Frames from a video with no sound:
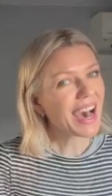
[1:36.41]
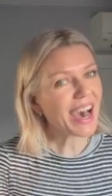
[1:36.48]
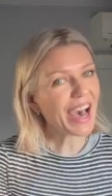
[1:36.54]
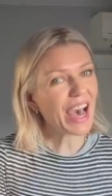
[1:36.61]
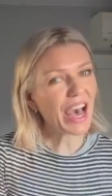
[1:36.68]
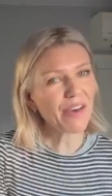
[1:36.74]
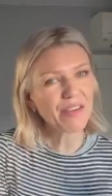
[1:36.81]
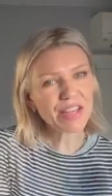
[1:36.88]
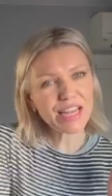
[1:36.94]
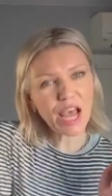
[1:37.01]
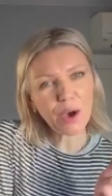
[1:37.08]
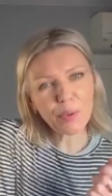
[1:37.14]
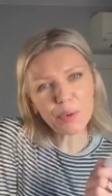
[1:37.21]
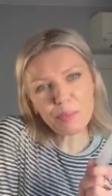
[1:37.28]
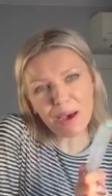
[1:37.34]
I have it
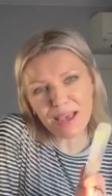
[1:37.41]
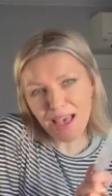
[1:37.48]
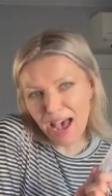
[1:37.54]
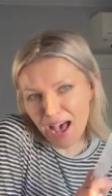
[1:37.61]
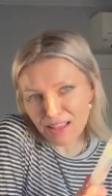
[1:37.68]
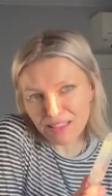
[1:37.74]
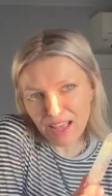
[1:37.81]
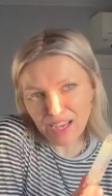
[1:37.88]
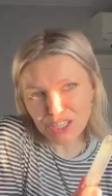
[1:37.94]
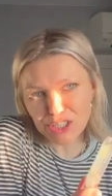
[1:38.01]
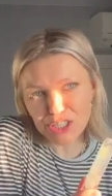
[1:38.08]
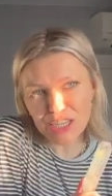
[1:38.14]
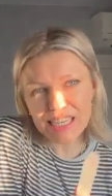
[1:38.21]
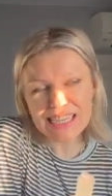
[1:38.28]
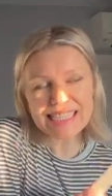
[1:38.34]
now on my
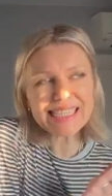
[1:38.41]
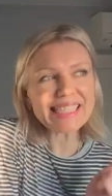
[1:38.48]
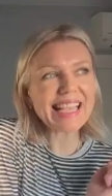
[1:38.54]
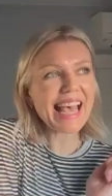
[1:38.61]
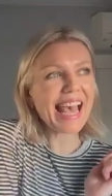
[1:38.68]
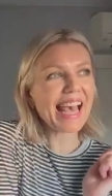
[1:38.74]
eyelashes,